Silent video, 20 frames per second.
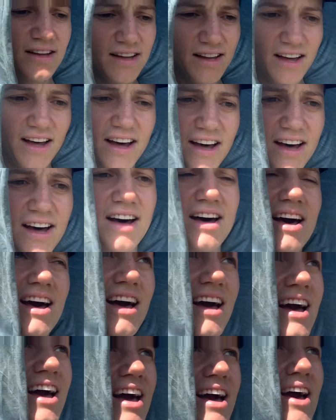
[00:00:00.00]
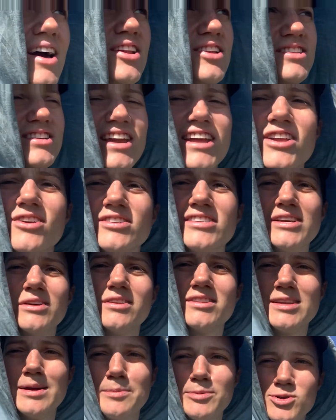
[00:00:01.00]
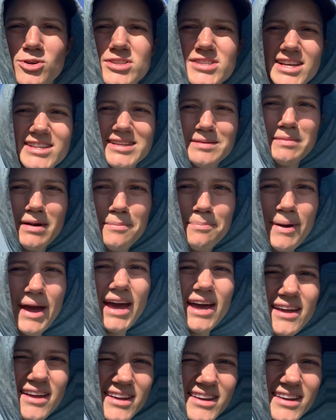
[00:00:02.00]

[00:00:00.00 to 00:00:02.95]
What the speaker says: And can you see what the temperature says on my pack?